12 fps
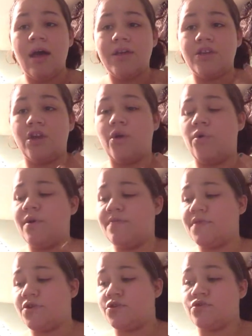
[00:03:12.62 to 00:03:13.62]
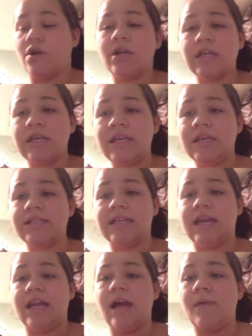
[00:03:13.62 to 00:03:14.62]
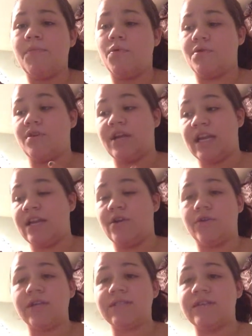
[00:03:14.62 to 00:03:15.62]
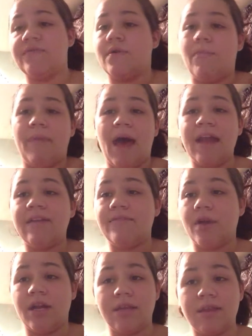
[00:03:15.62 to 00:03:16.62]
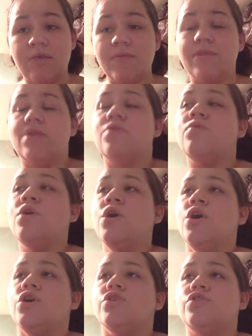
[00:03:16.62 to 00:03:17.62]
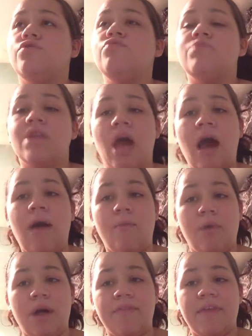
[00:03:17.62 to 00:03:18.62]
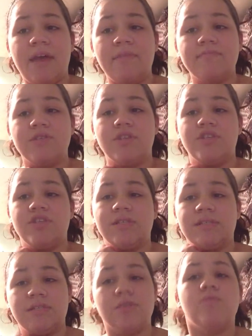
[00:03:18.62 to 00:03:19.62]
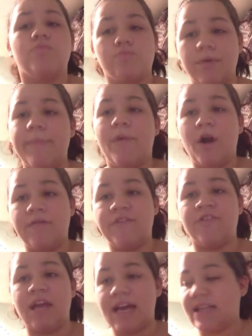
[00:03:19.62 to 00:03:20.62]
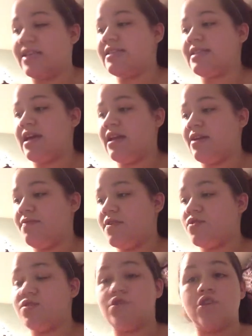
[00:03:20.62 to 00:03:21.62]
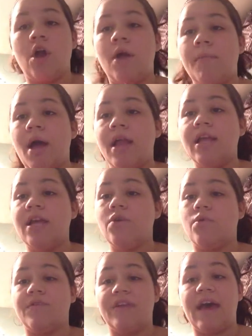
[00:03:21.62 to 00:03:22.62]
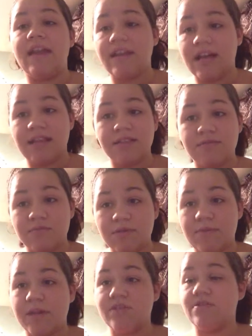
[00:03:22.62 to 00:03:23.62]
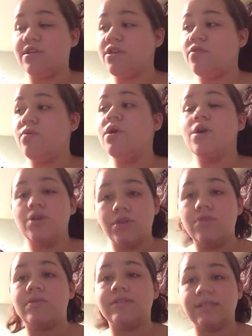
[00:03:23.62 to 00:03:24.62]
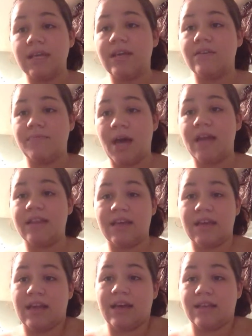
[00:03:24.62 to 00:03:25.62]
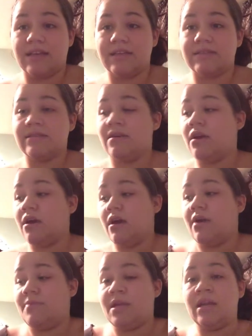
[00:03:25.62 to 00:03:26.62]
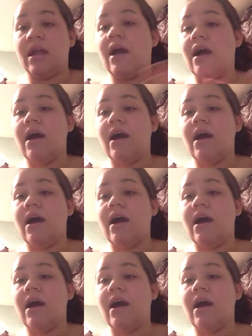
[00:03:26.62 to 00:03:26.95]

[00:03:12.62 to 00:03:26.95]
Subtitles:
if they're struggling to get up or they're getting aggressive, combative, or anything with you, you do not want them to just rip off your necklace, and if there's a charm on it or that necklace was special to you, you can say goodbye to that necklace. I mean,